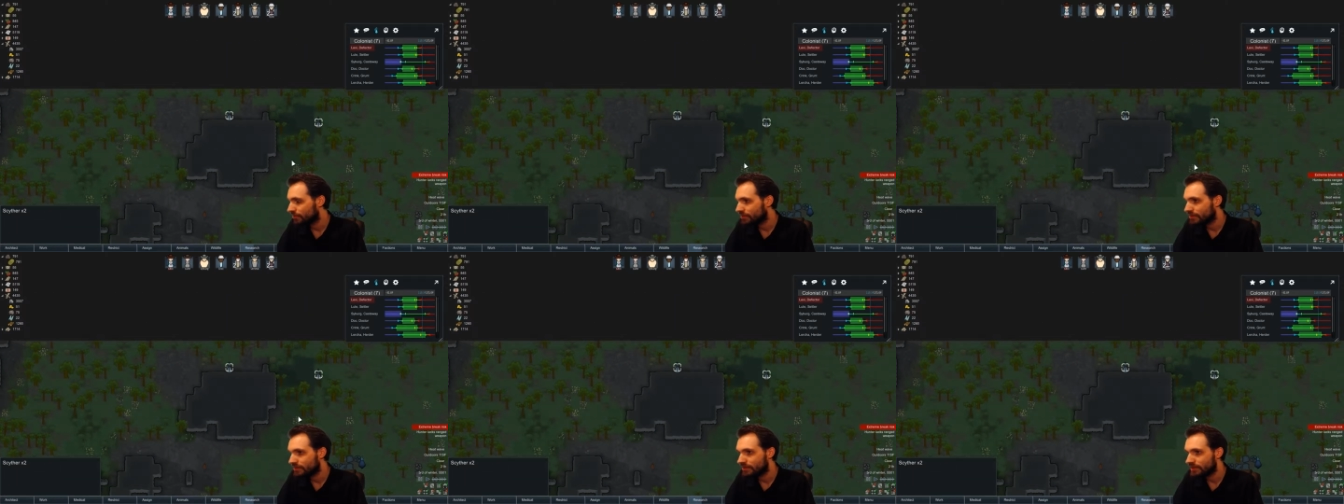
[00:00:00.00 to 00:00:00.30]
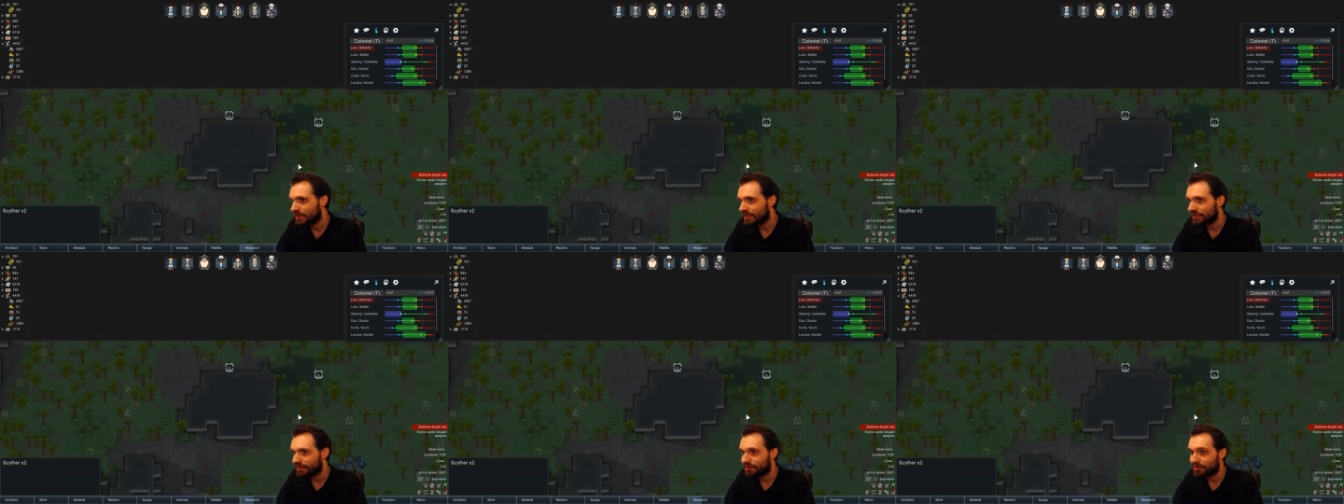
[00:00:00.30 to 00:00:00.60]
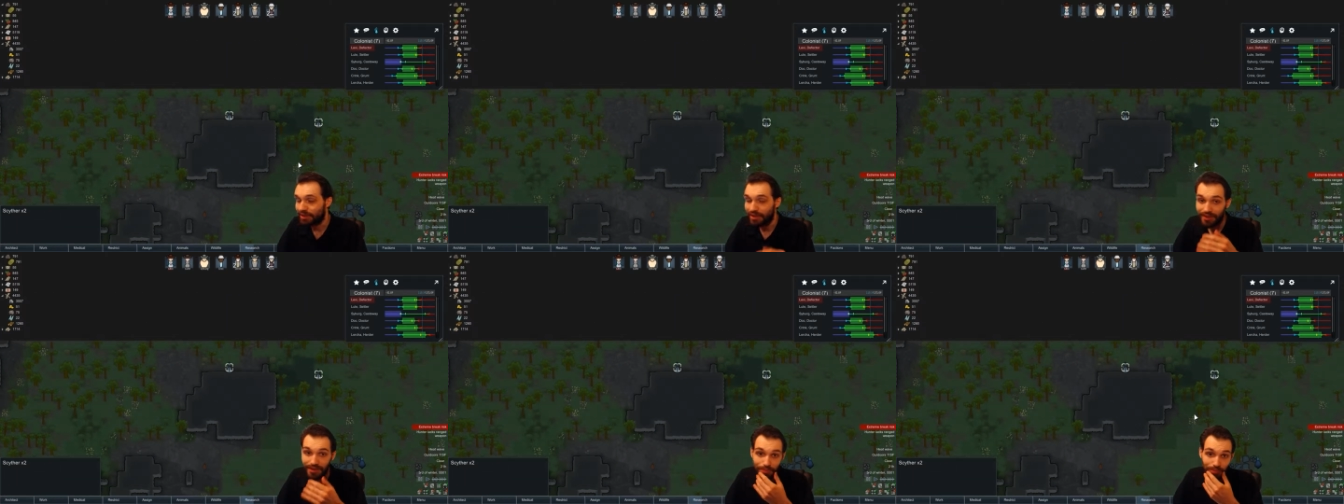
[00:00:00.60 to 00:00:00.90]
Side
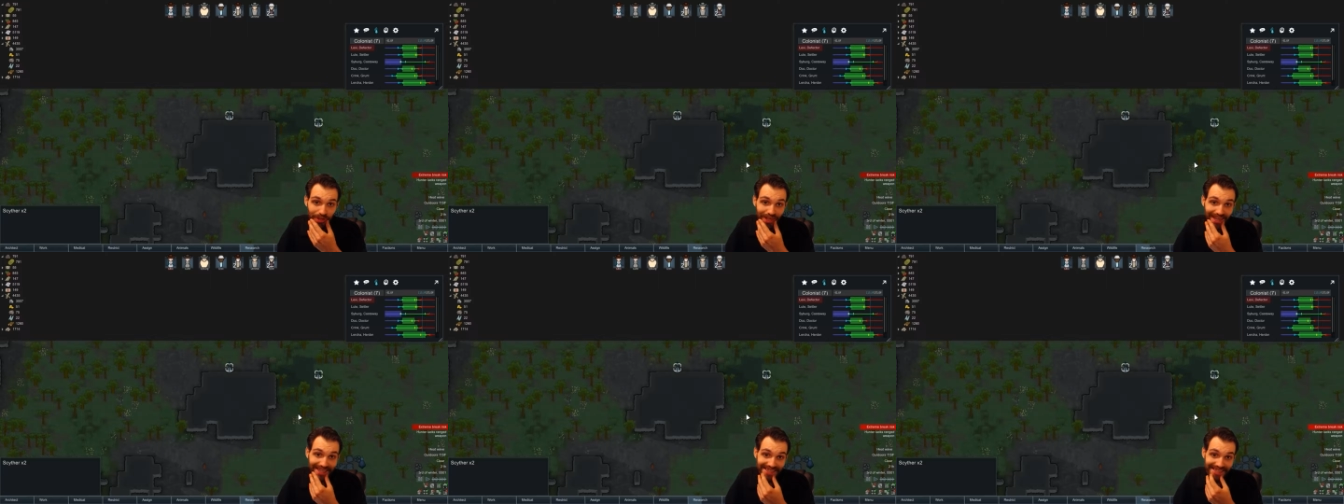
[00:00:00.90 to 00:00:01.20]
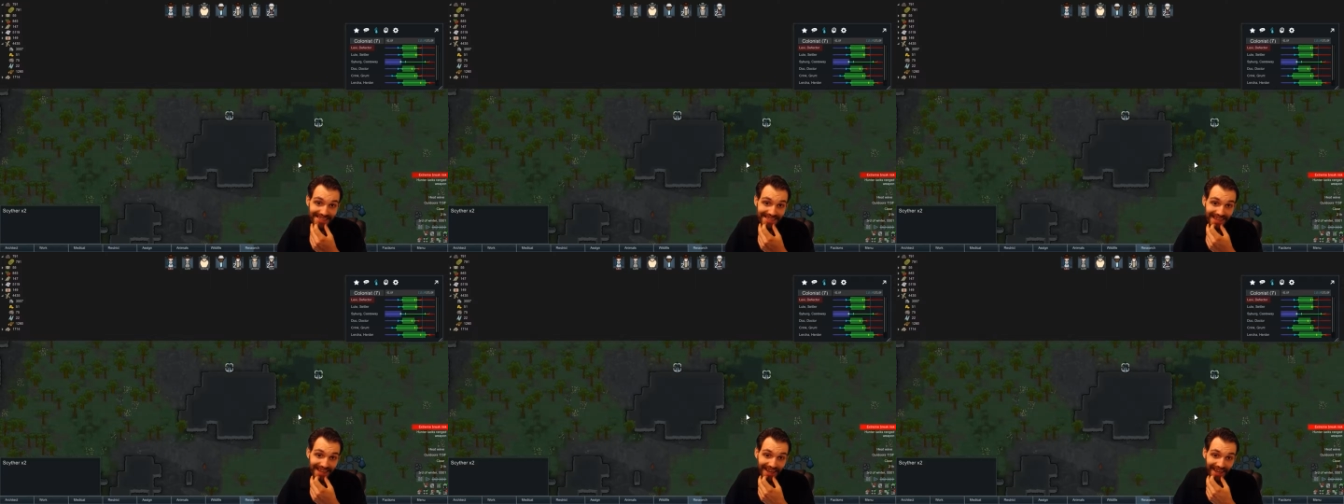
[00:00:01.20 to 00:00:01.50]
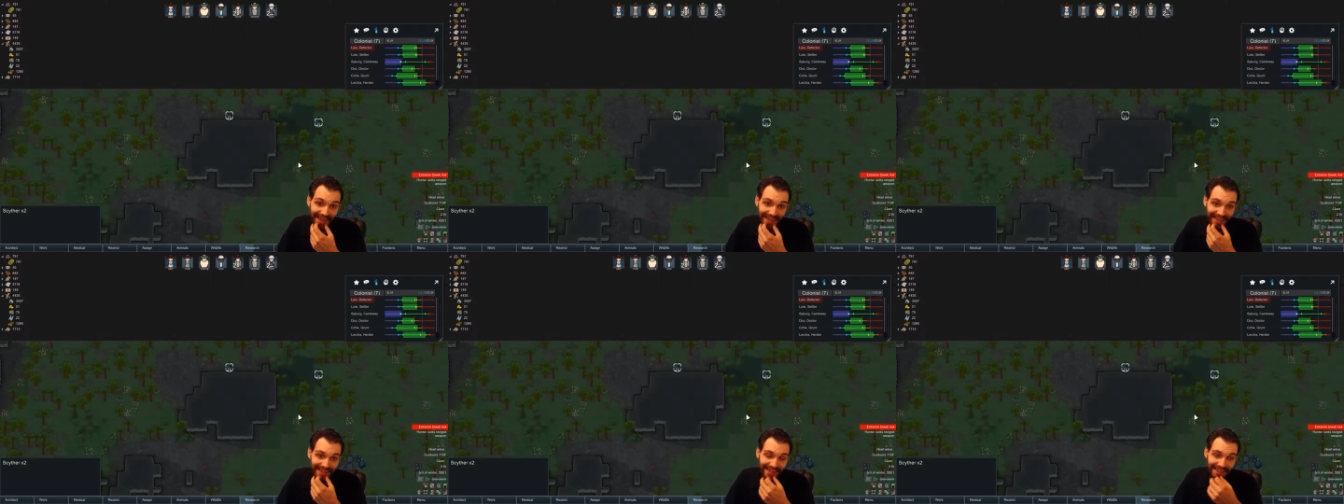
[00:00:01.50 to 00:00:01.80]
there. On the plus
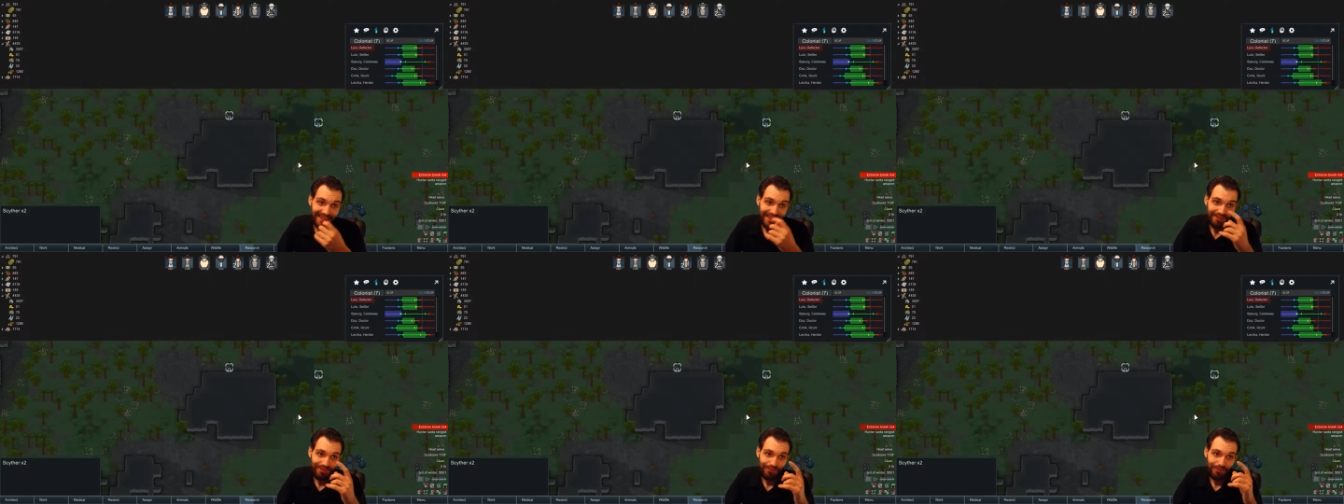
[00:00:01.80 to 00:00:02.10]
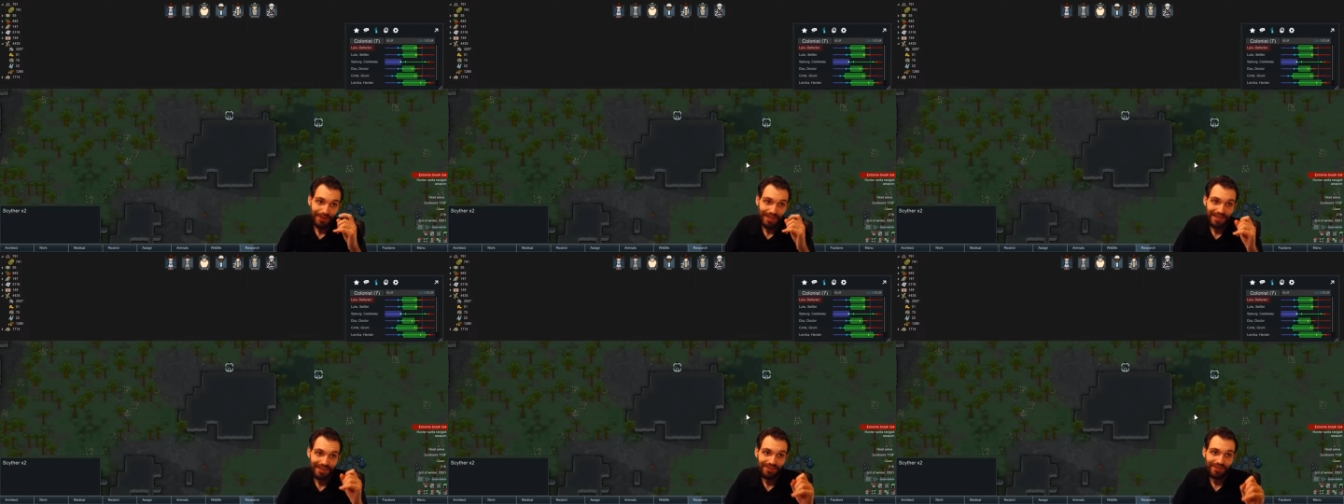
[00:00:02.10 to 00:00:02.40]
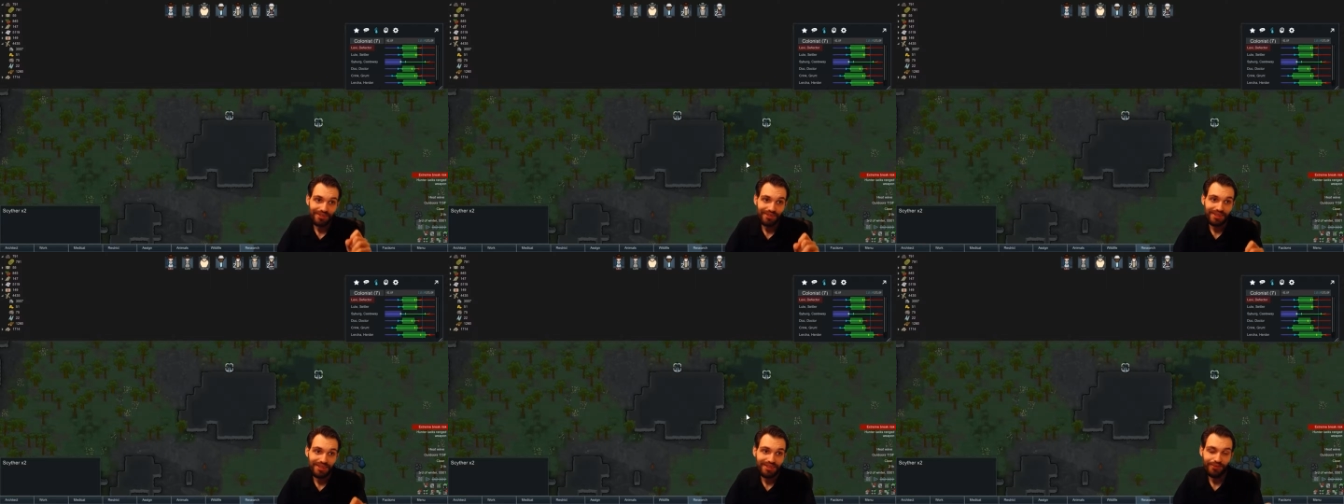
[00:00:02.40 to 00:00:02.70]
side, if we can
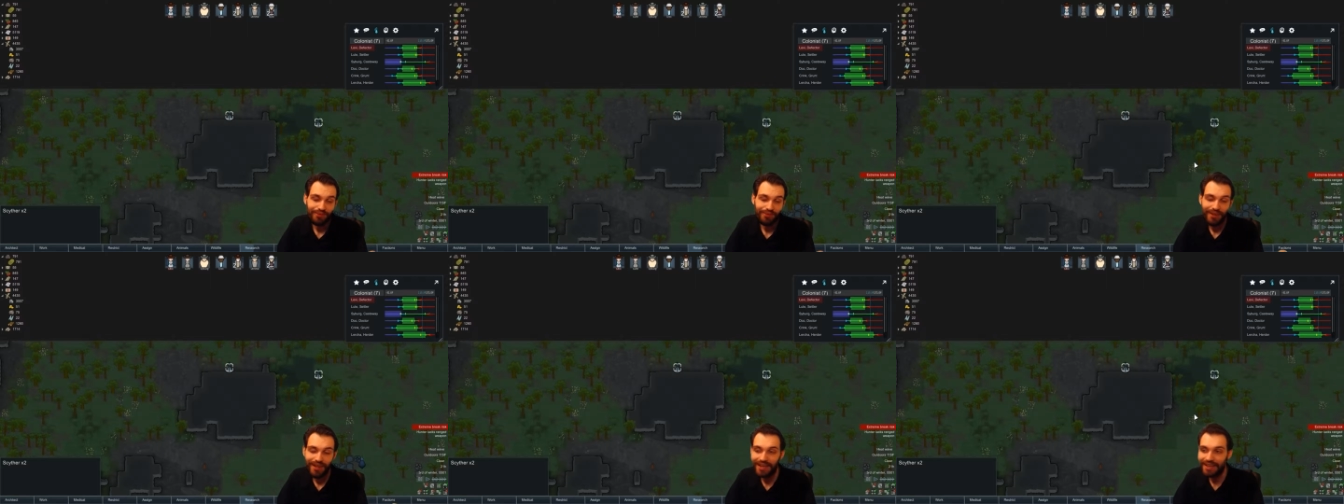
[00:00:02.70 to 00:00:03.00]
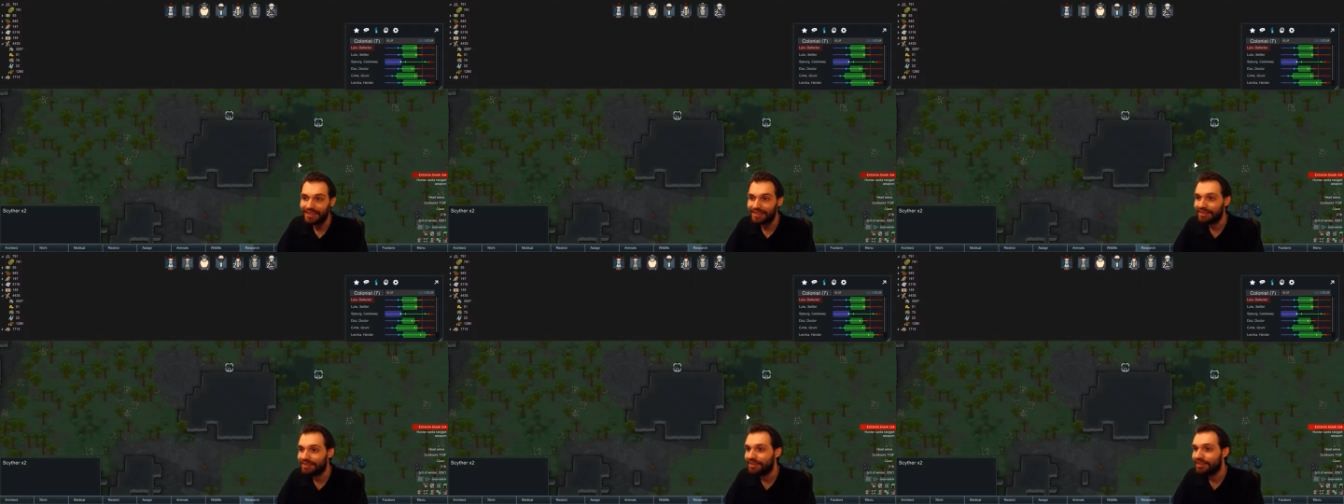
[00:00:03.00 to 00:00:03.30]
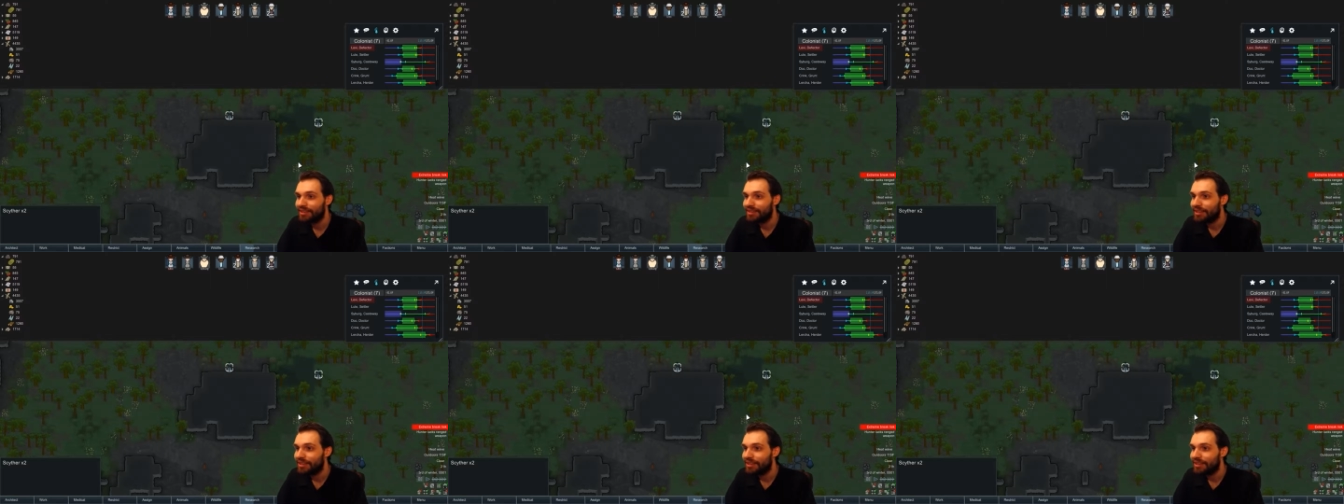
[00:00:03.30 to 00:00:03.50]
do this fine,